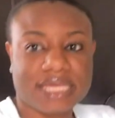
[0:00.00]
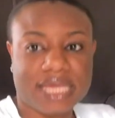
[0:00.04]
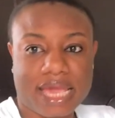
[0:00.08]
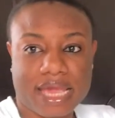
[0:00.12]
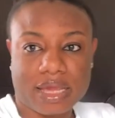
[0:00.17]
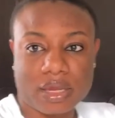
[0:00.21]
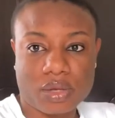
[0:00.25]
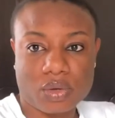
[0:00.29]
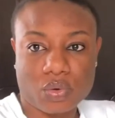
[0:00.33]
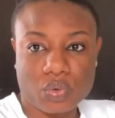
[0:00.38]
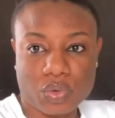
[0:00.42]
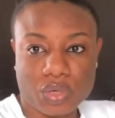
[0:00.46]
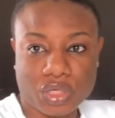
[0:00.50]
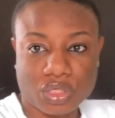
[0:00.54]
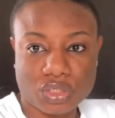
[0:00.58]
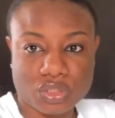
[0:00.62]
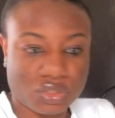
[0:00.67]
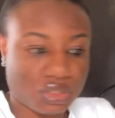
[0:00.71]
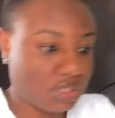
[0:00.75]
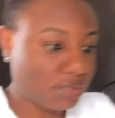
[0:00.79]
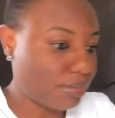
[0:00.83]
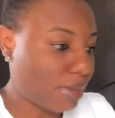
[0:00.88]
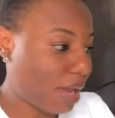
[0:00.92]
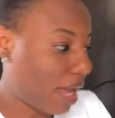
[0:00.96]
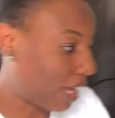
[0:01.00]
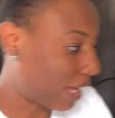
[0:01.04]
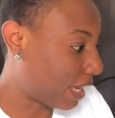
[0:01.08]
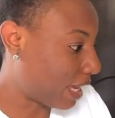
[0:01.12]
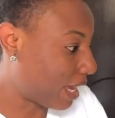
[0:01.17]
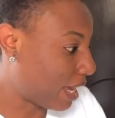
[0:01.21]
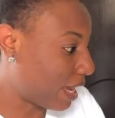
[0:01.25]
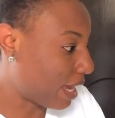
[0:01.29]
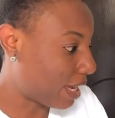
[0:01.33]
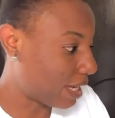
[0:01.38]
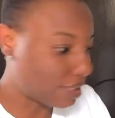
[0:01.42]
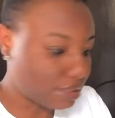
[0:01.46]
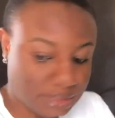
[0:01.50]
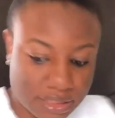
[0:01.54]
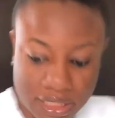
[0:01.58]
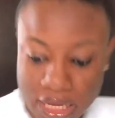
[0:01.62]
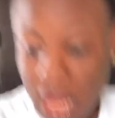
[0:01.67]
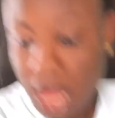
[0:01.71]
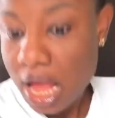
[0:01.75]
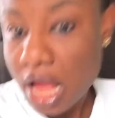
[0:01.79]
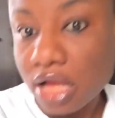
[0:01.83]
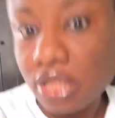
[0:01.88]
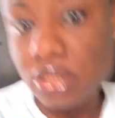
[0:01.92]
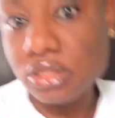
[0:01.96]
get going to the market.
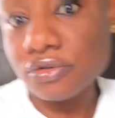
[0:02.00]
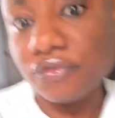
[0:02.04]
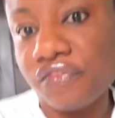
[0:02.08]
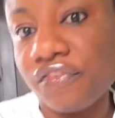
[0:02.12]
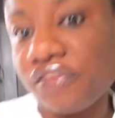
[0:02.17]
I want to